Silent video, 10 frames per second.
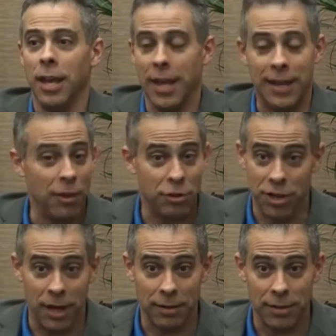And now they're
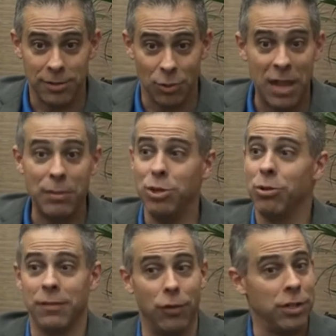done. So maybe you
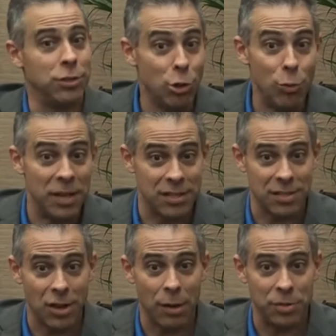converted two
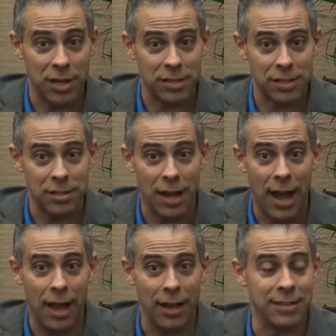business objects
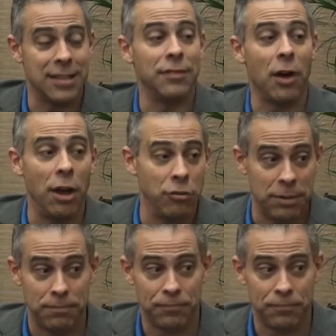instead of one hundred.